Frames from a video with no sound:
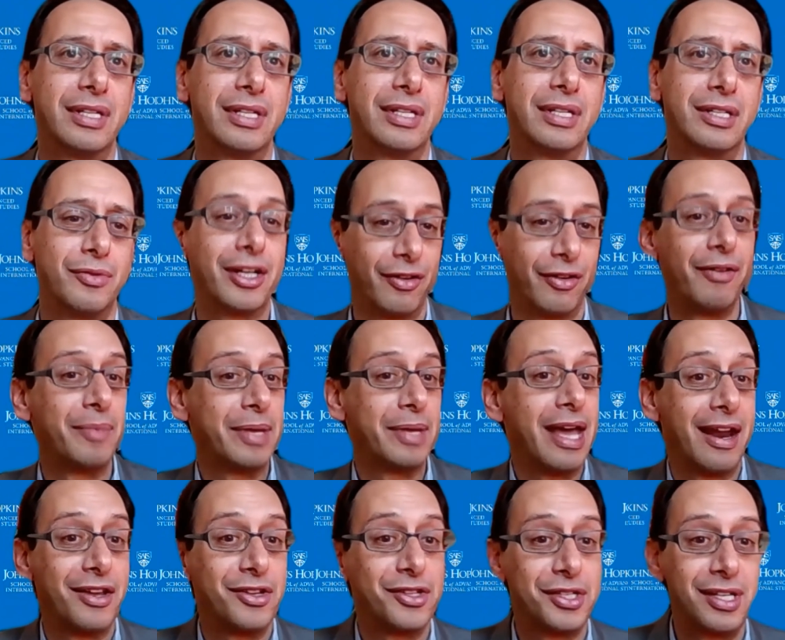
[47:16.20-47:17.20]
director from
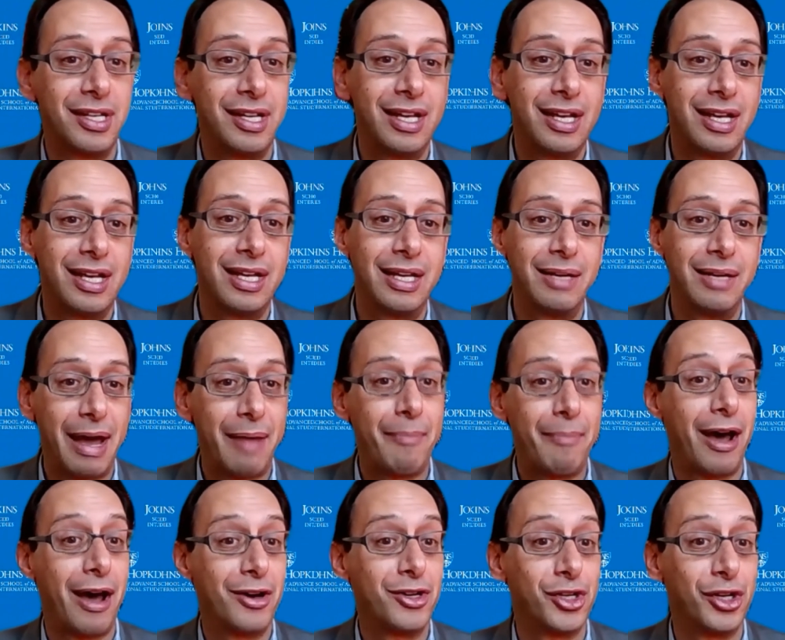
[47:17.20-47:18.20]
the NSC,
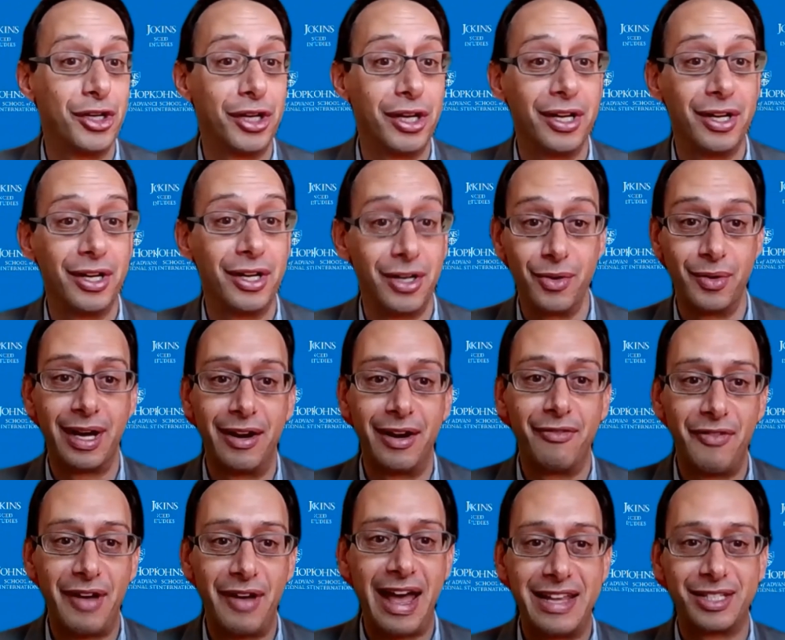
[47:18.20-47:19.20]
Matt Pottinger, to go
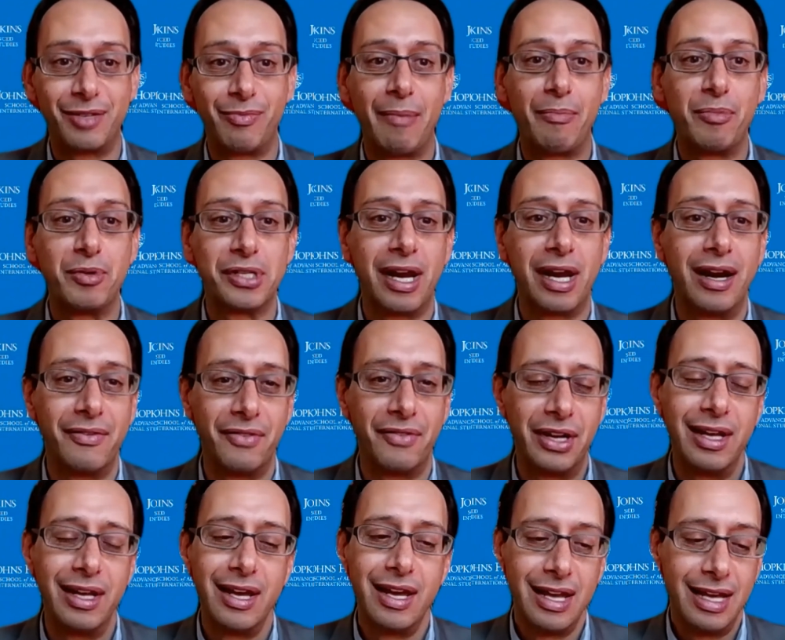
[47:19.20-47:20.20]
kind of as the representative,
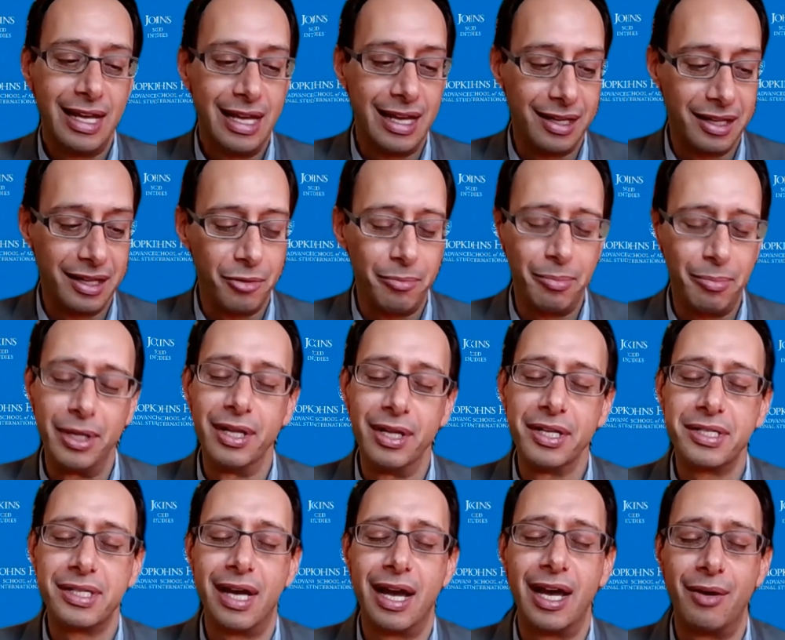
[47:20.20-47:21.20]
and he had a little
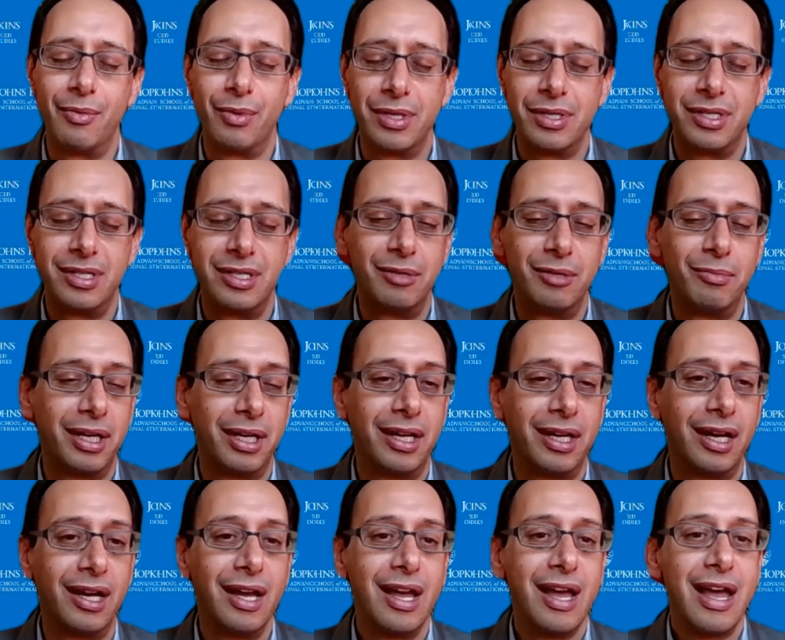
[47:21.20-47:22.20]
pull aside with Xi
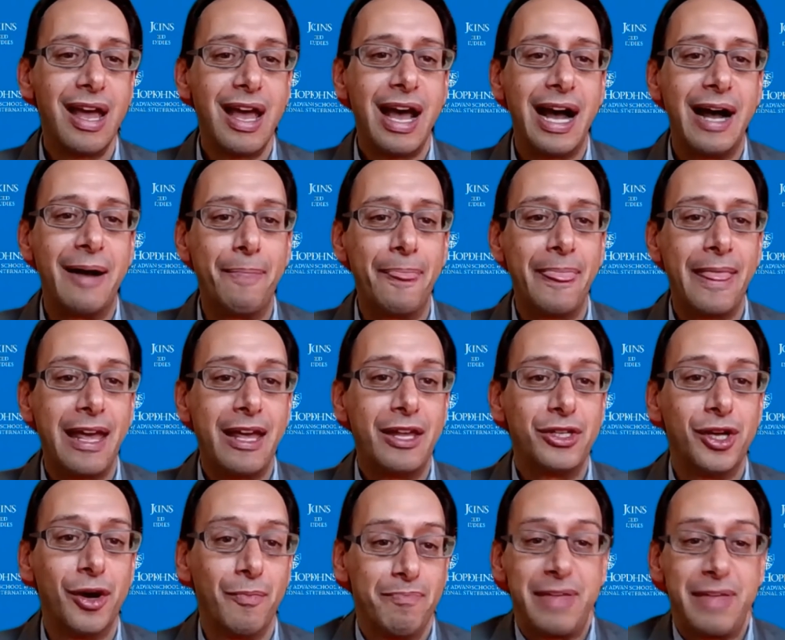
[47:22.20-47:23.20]
Jinping.
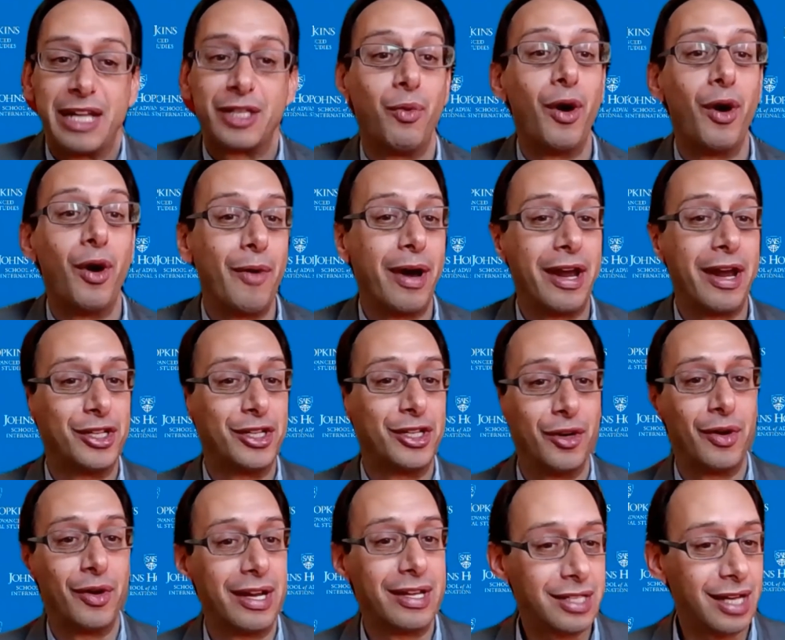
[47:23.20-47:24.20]
So that's one way to
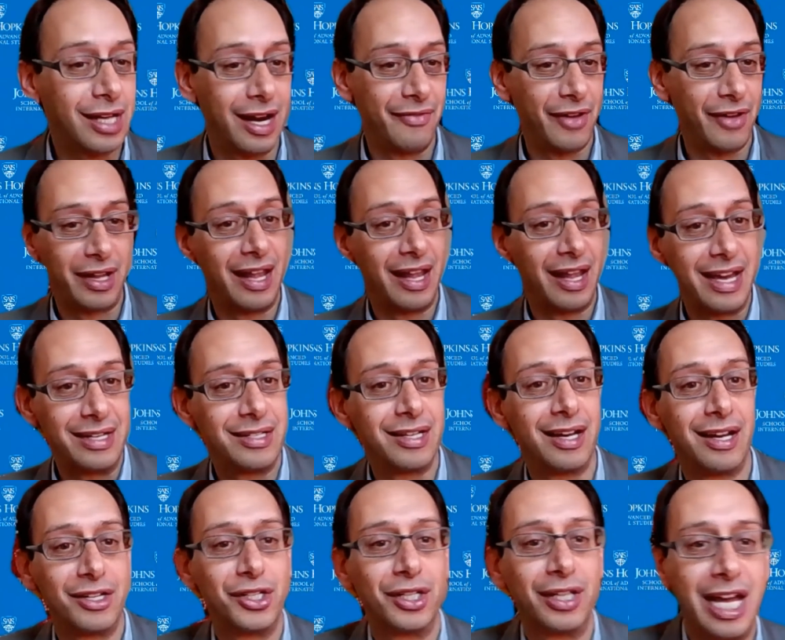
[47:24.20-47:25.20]
do it, is kind of a light
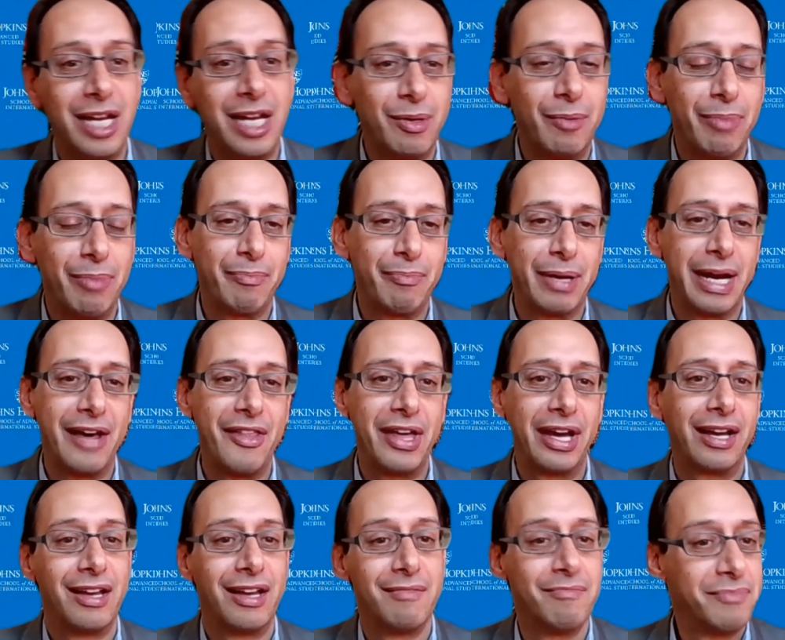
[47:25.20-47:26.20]
touch engagement. But I
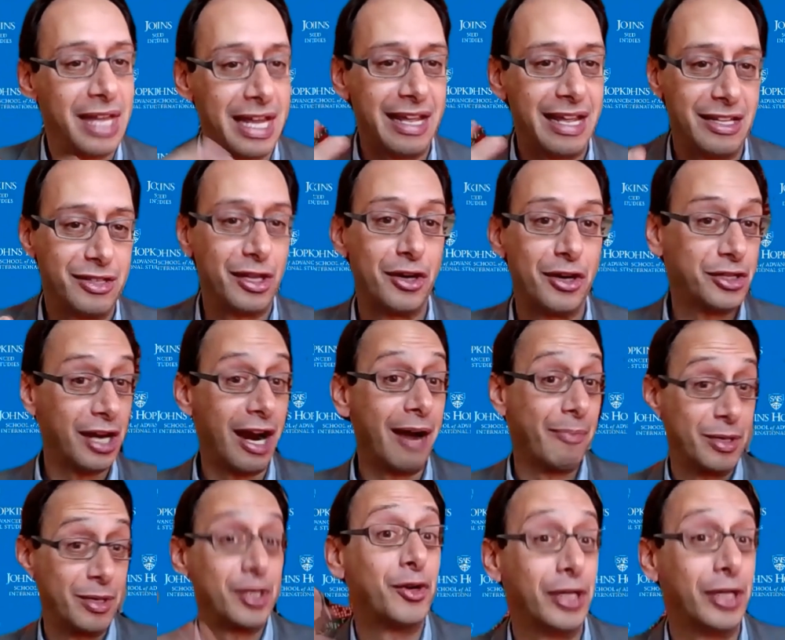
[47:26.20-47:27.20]
think that there's an
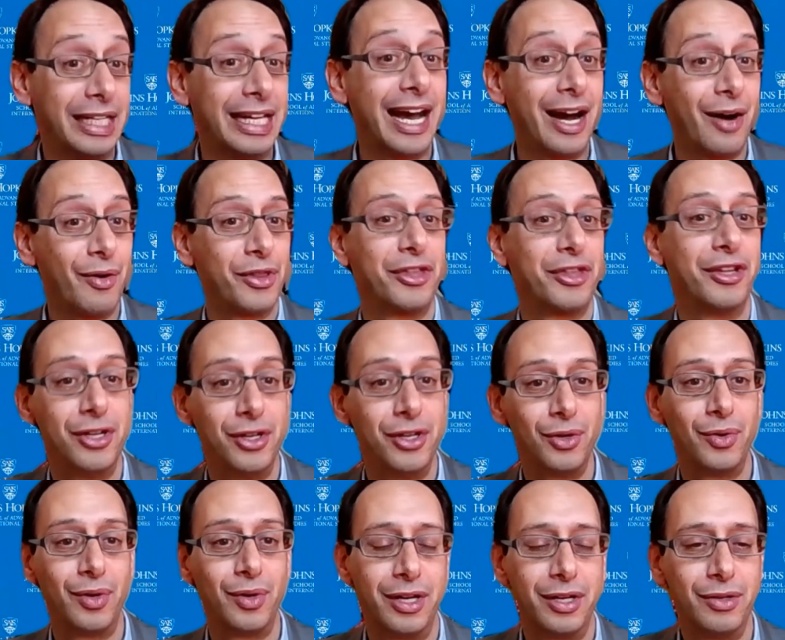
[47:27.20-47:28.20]
opportunity now with a
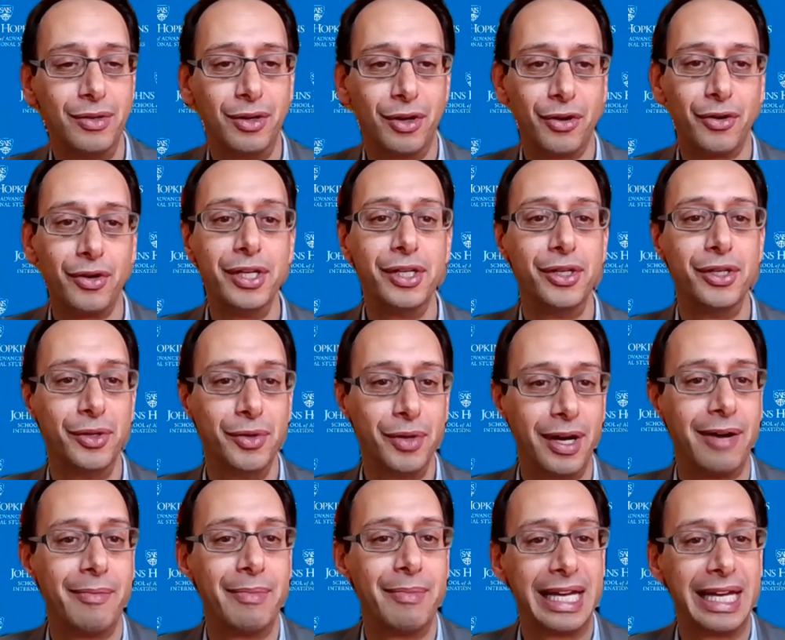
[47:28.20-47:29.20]
new crew
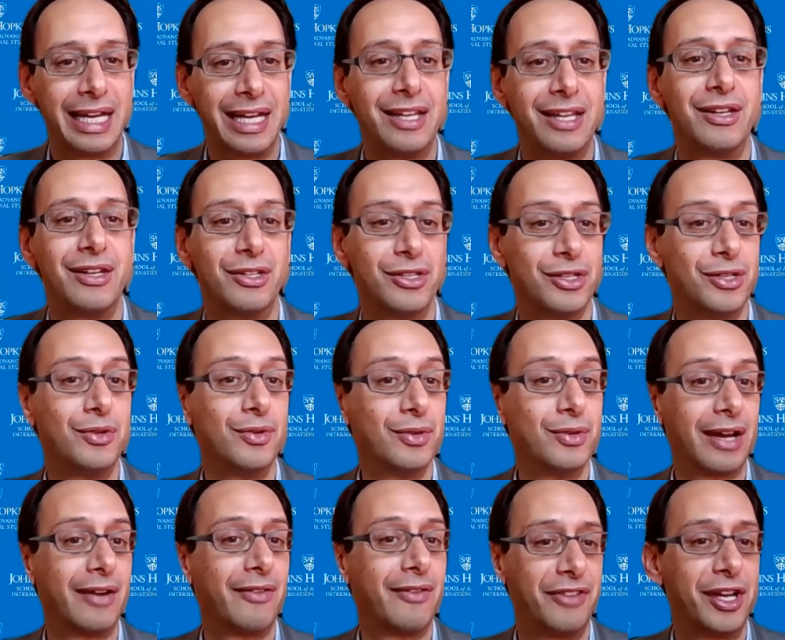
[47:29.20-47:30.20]
coming in
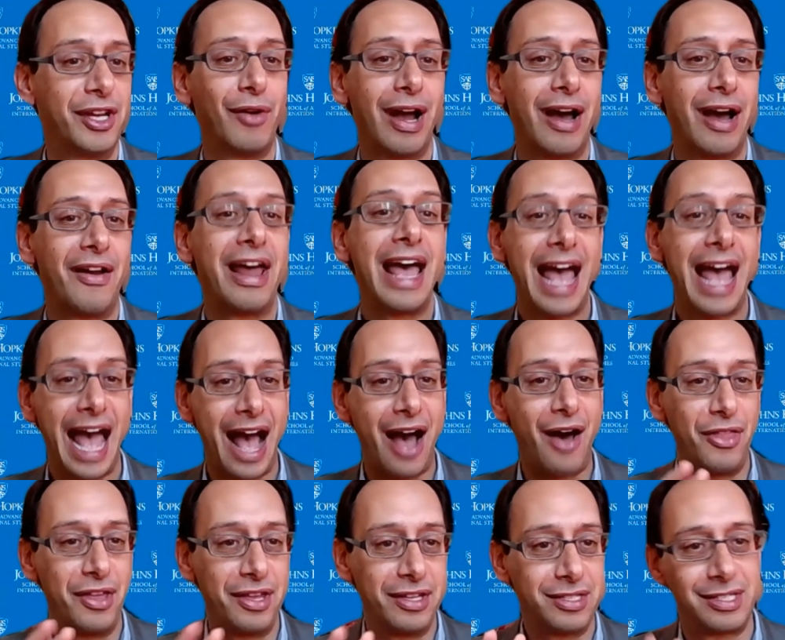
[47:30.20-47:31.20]
to kind of figure out
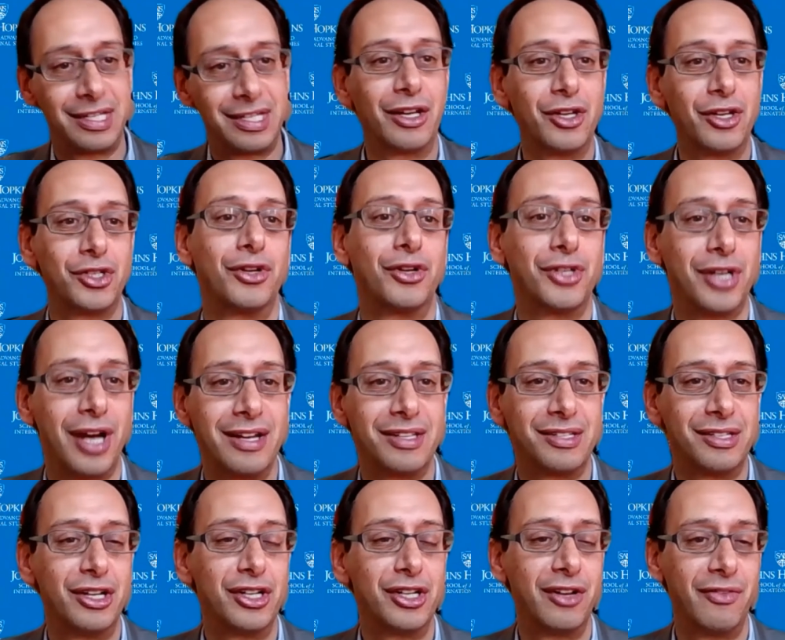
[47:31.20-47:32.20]
how this signature
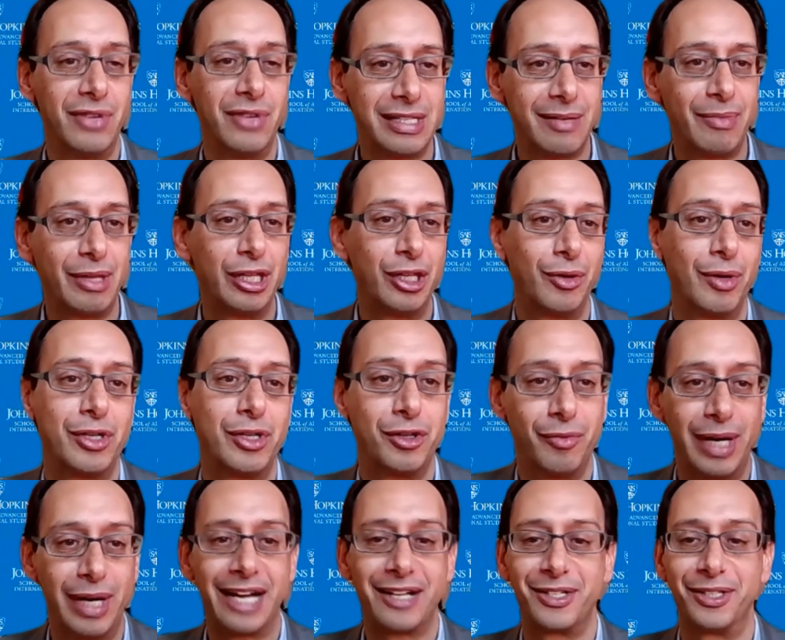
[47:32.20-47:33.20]
Chinese initiative is something the U.S.
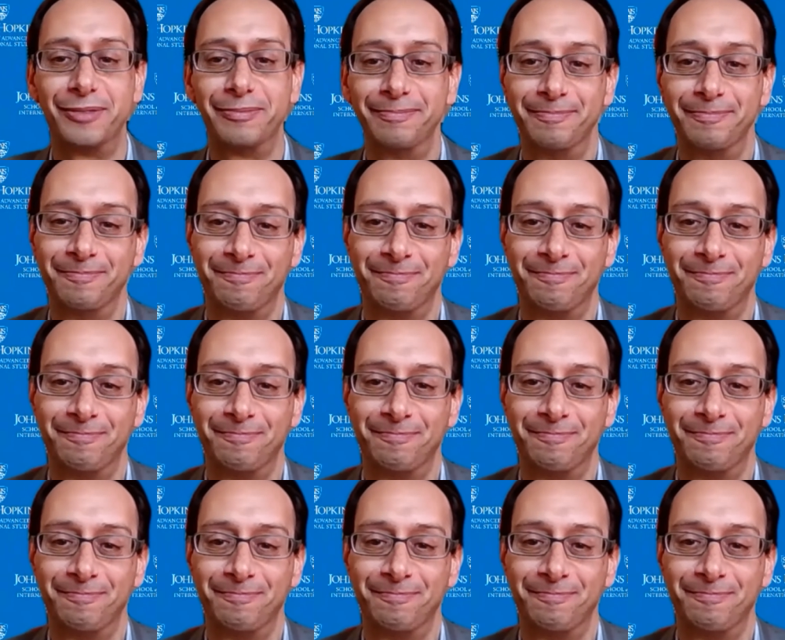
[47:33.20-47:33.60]
should react to.